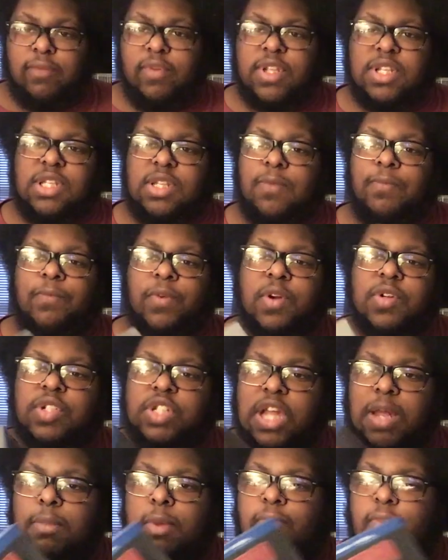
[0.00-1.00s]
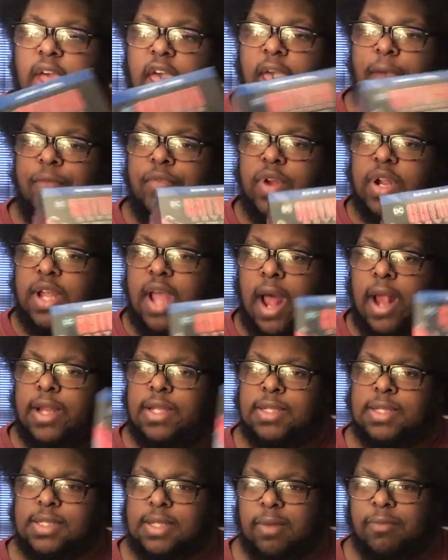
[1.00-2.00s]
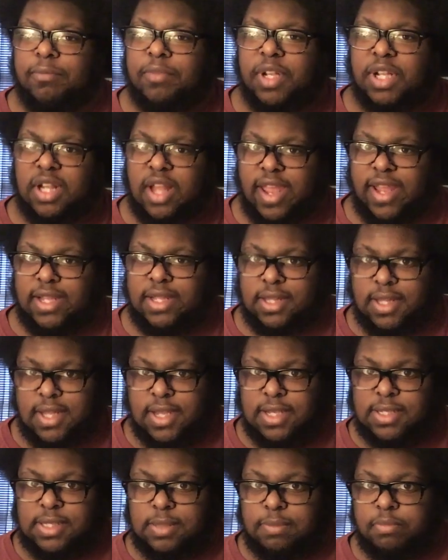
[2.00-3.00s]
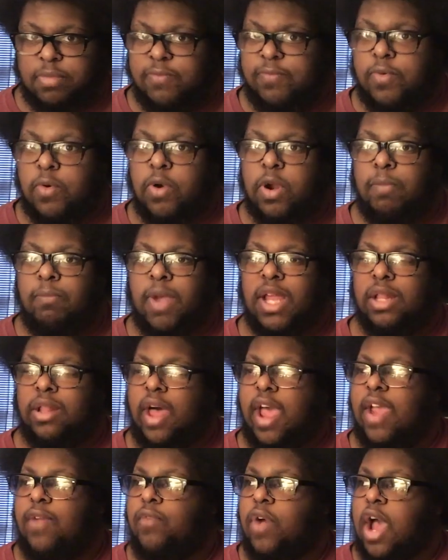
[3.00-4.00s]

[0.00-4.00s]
This is the first time I've ever gotten something like this before in my life.